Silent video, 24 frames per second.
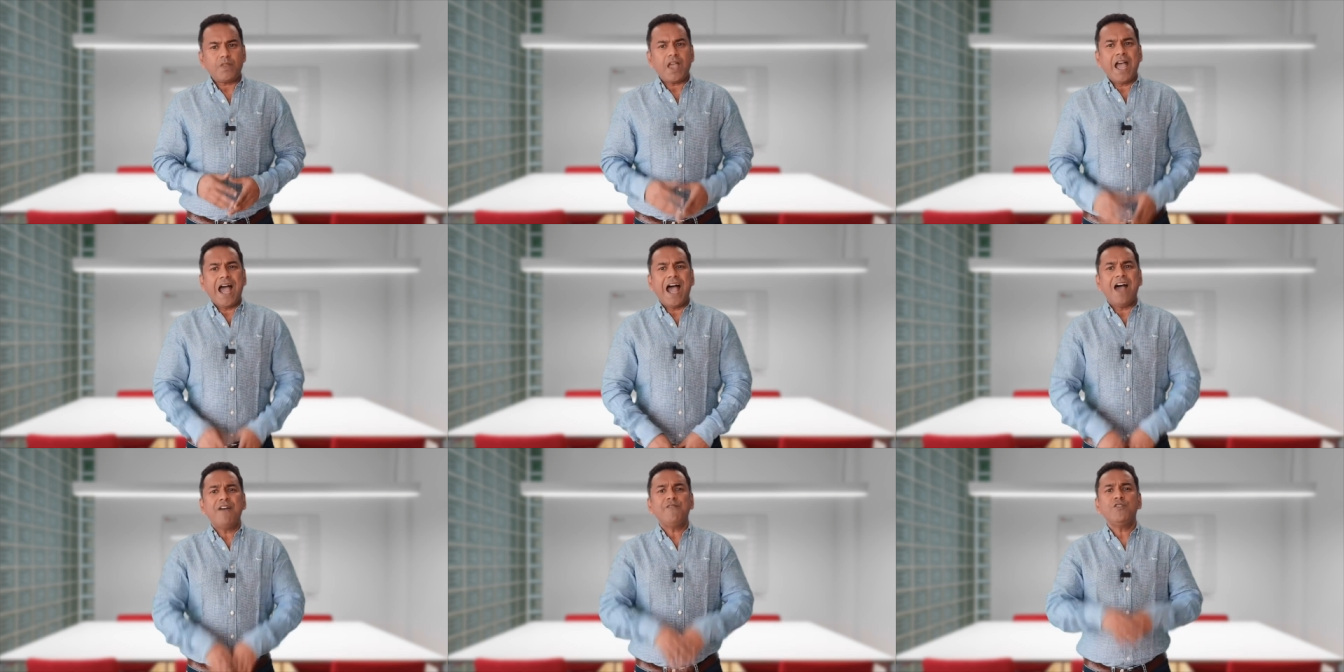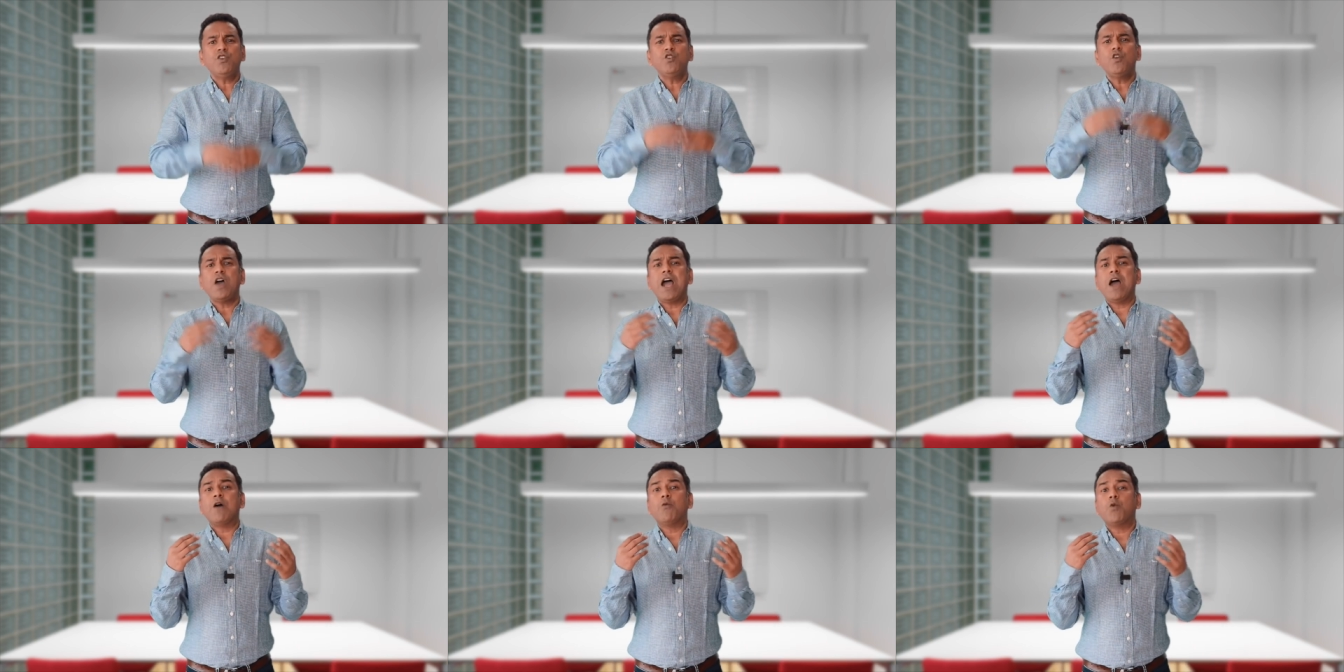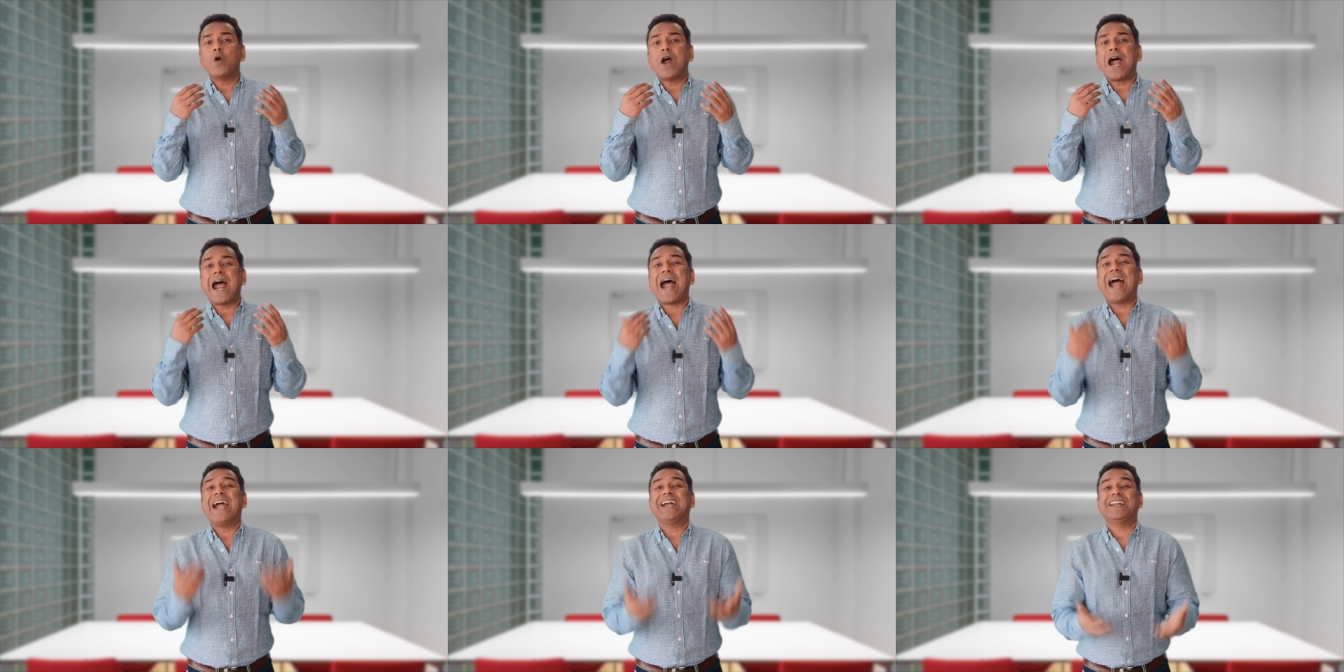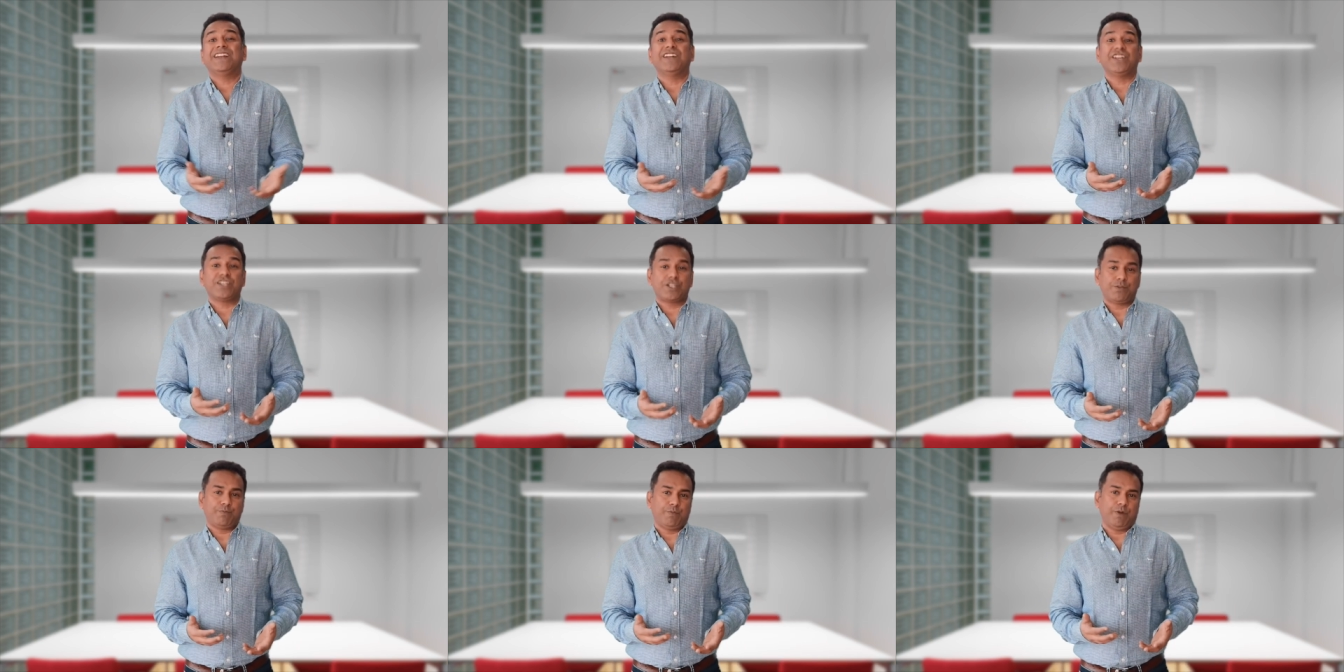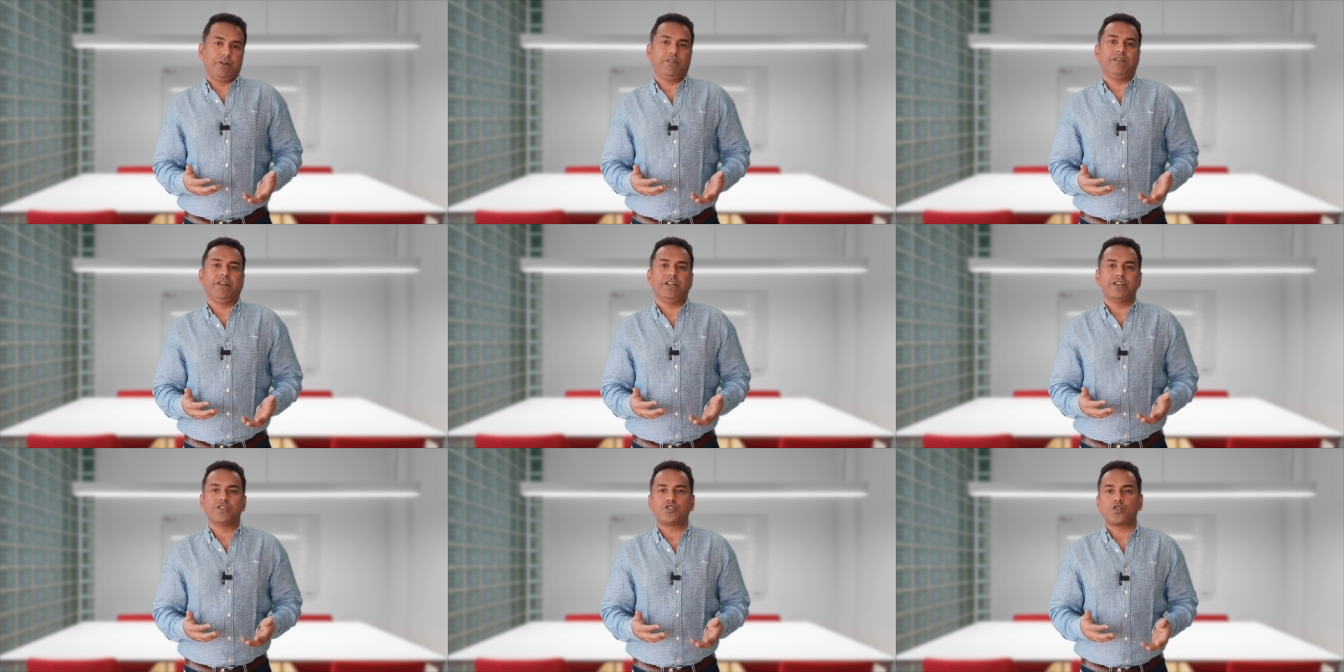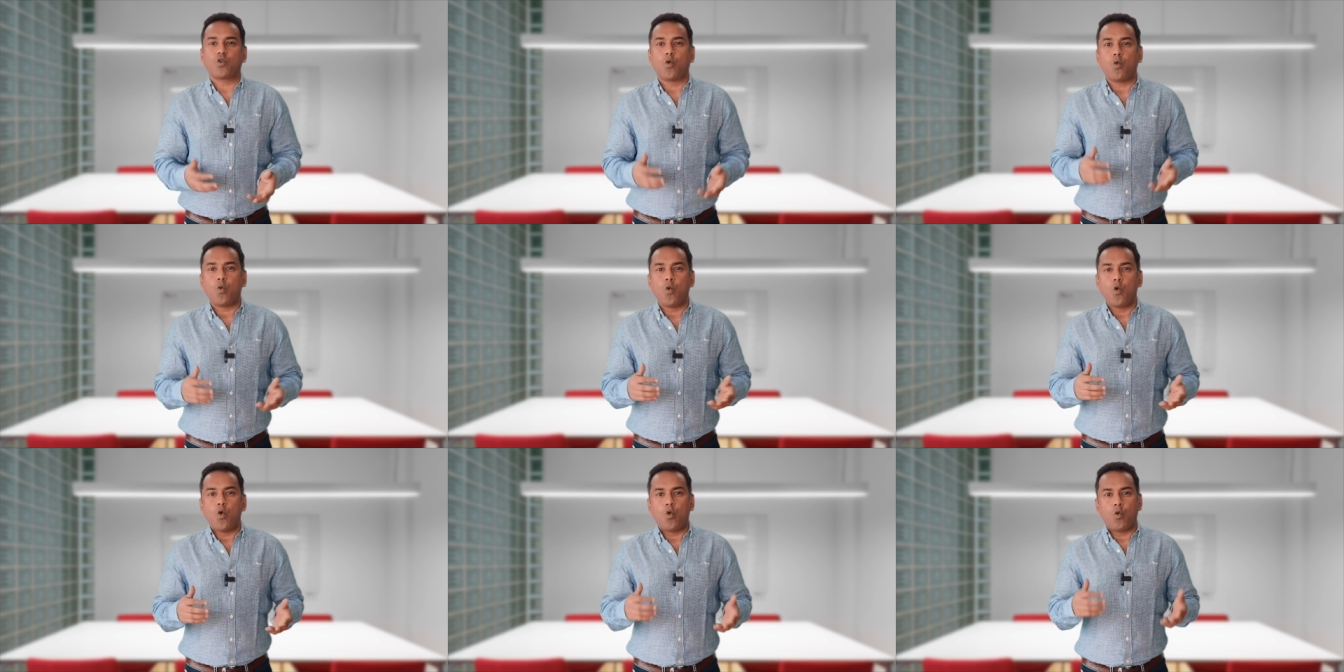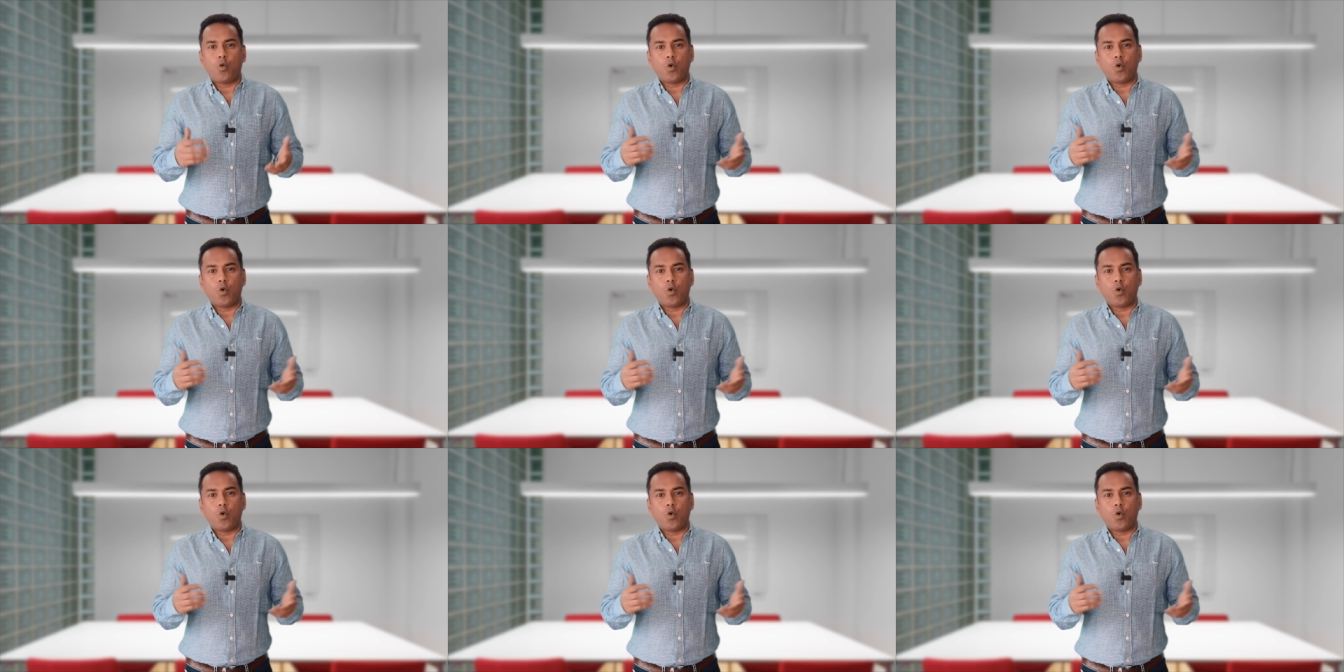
Have you ever had an experience of